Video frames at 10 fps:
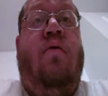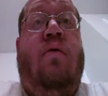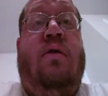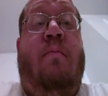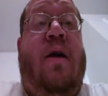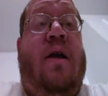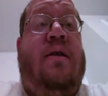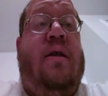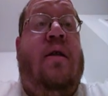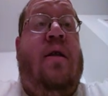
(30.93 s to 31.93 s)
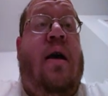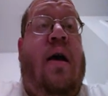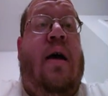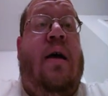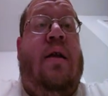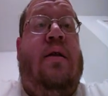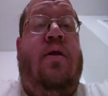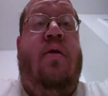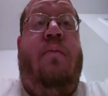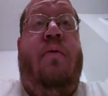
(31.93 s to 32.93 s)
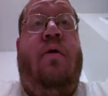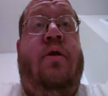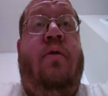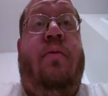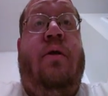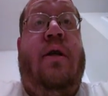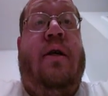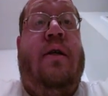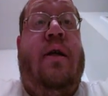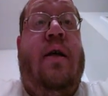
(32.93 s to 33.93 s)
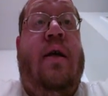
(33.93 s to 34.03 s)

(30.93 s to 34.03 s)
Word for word: was amazingly hot, super super sexy,